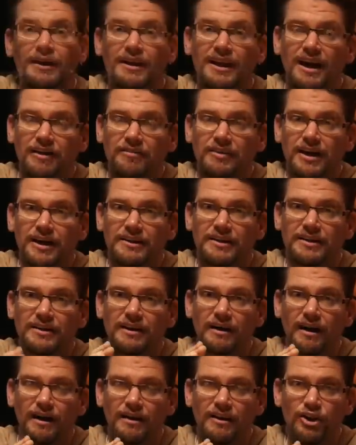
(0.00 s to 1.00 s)
Now I've got the
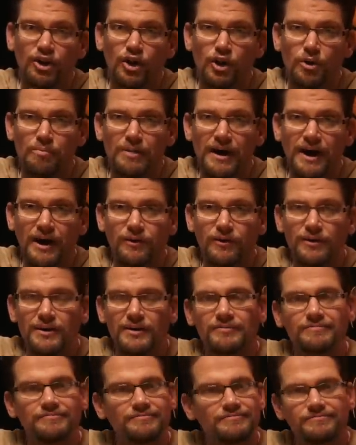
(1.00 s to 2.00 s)
gun on low
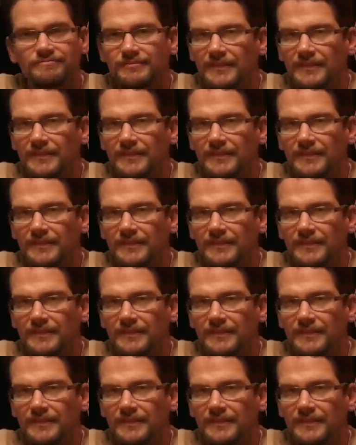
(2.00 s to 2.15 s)
power.